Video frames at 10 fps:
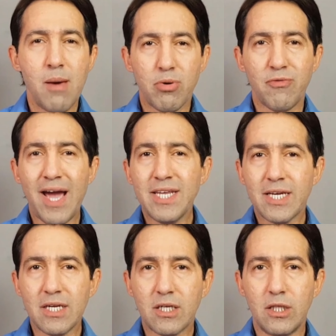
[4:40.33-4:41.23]
Provide a
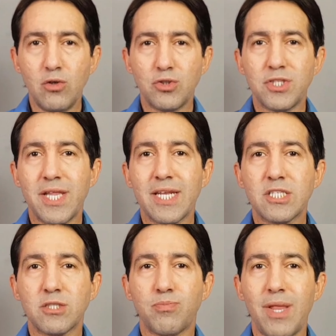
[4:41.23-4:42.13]
conclusion that
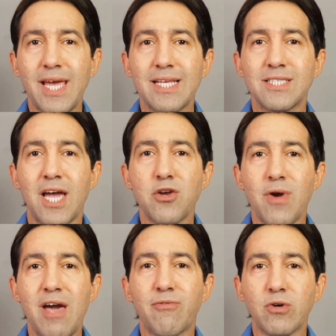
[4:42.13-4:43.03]
explains how your
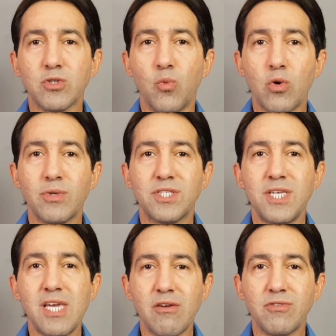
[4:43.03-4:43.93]
efforts were
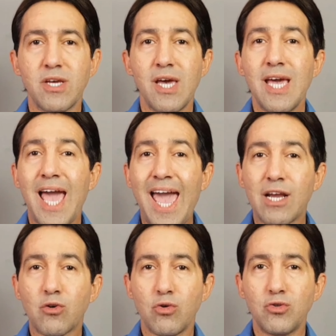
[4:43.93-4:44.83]
received,
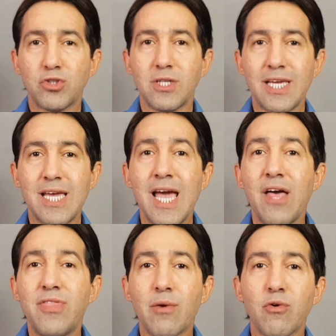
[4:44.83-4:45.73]
and crucially,
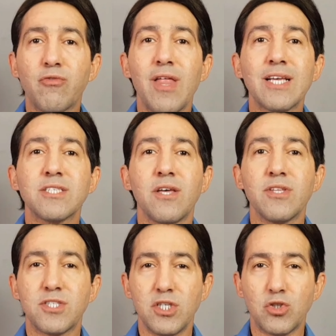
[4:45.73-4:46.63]
that reflects on
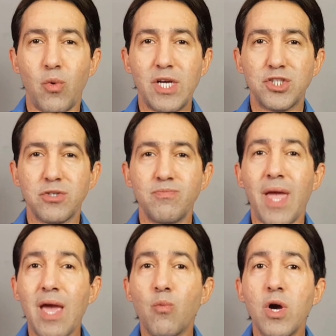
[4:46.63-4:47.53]
the situation
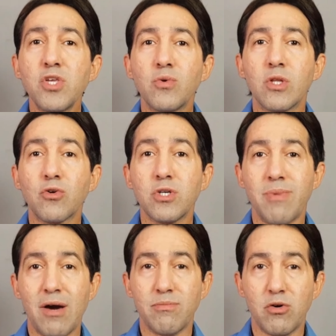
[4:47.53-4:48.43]
and what you learned
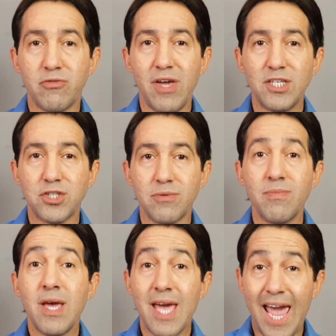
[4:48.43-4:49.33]
about motivation
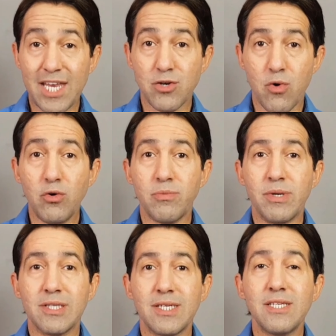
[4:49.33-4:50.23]
and your own
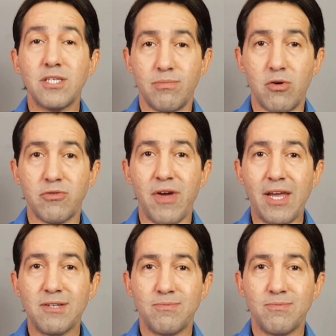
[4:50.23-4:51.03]
ability to motivate.